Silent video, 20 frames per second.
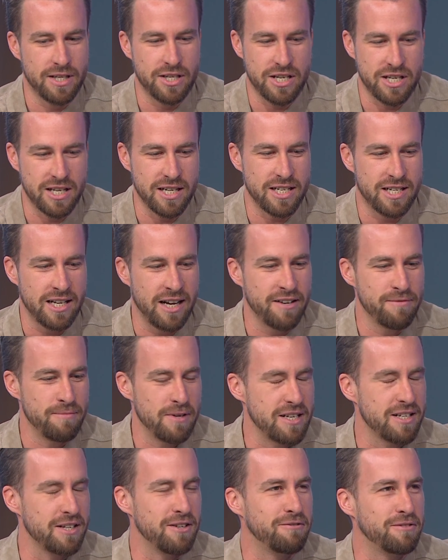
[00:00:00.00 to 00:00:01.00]
just to save
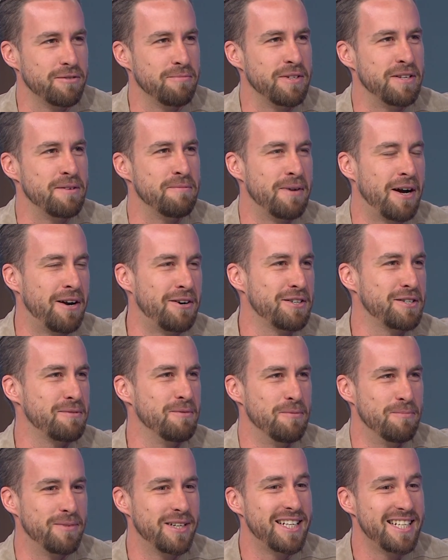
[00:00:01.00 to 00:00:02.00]
myself from the
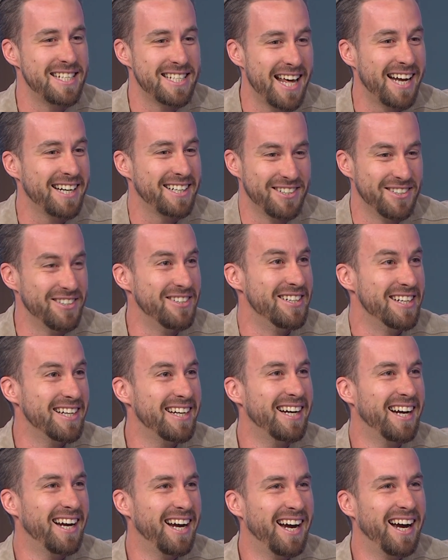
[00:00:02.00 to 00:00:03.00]
embarrassment, but he's that good.
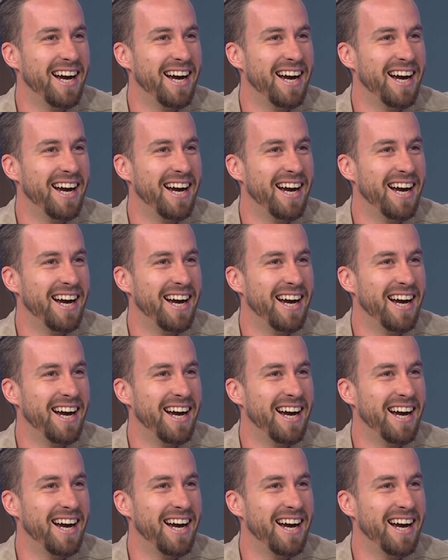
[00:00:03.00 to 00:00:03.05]
Yeah.